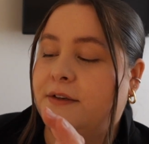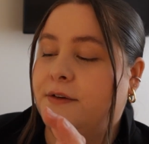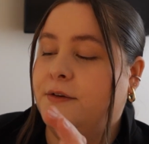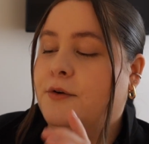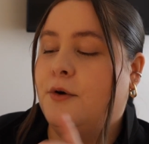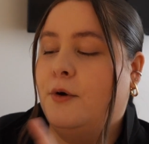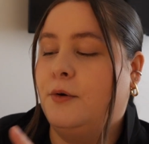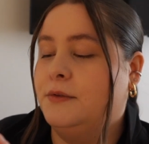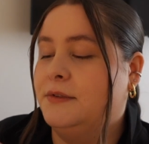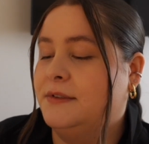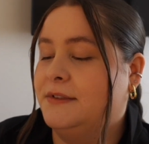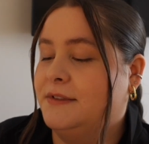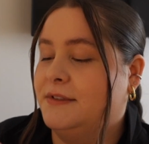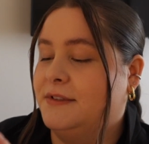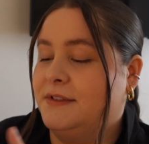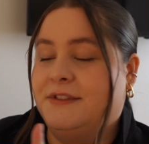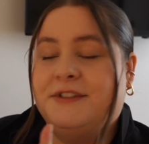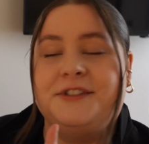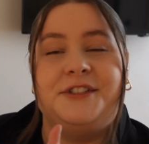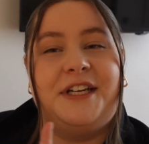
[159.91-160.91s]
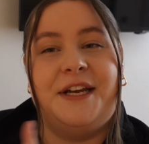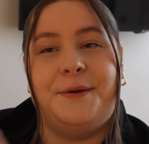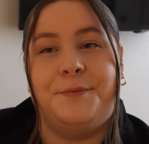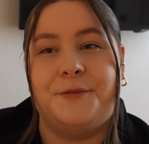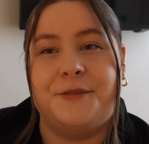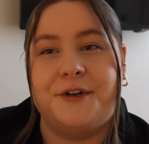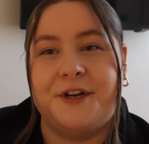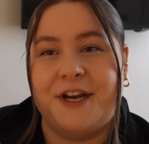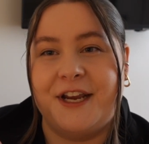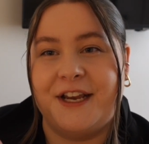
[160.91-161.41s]
golden
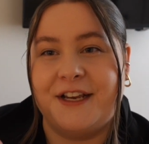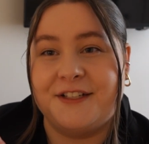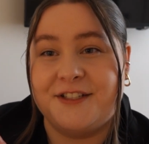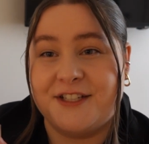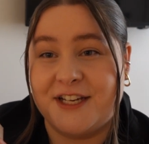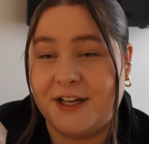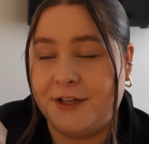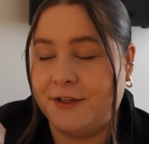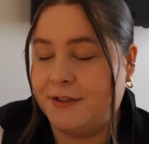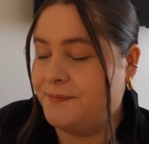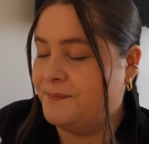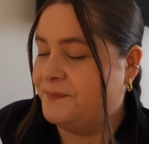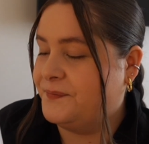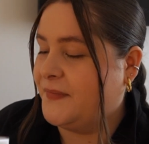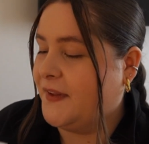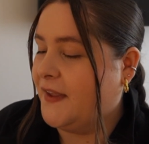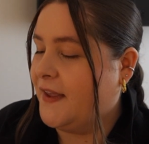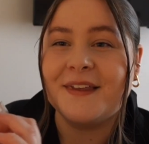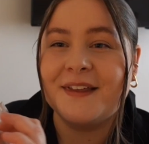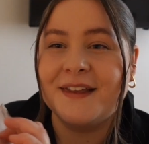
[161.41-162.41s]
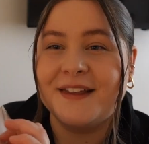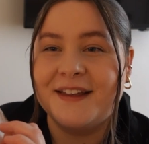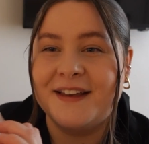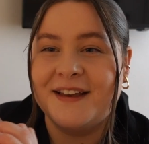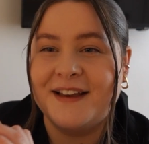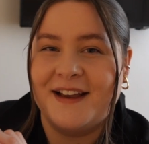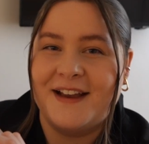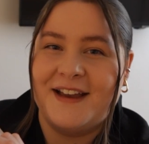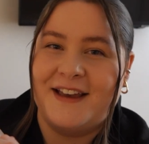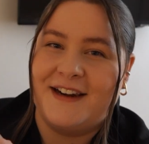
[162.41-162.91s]
shimmering gel.
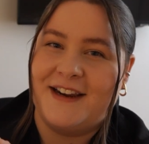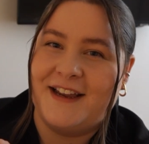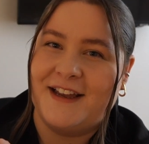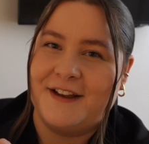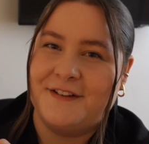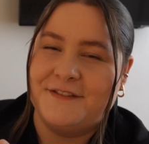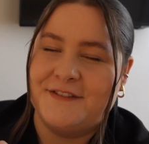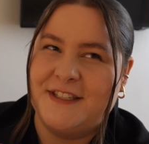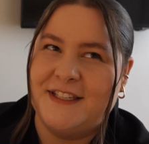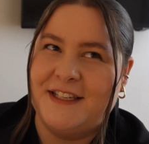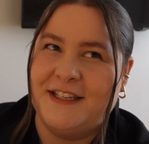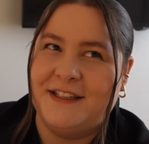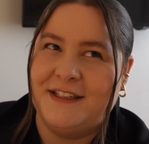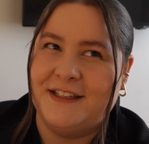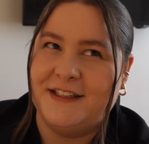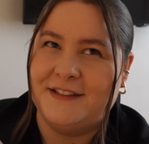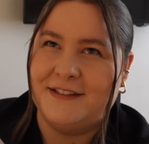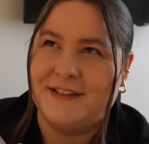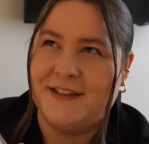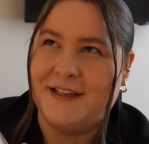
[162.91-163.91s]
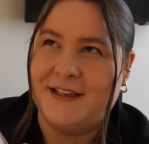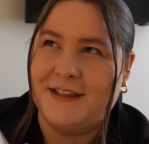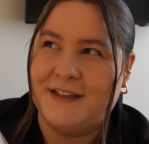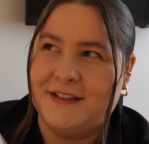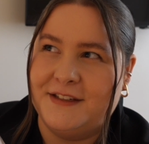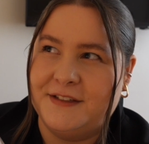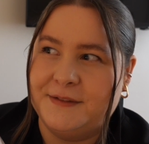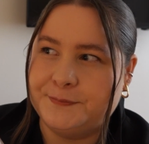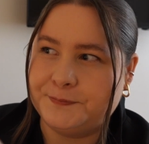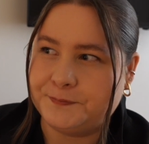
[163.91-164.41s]
And I have seen it in,